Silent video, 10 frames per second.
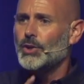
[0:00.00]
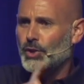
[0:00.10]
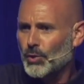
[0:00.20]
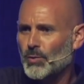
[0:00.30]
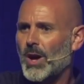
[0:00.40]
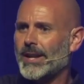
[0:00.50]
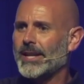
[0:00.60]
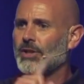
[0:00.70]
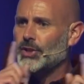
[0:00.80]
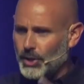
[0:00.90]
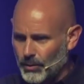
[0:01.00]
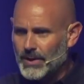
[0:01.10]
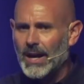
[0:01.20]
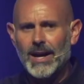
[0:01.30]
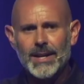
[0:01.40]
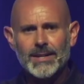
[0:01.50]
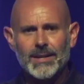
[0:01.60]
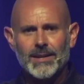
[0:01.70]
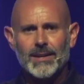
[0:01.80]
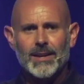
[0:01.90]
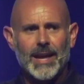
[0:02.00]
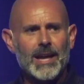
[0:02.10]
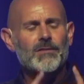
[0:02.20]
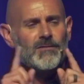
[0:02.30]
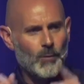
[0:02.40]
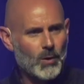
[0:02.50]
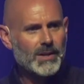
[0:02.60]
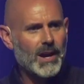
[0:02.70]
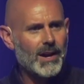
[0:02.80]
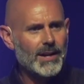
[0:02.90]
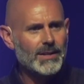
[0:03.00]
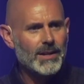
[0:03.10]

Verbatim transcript: to running to God and for God,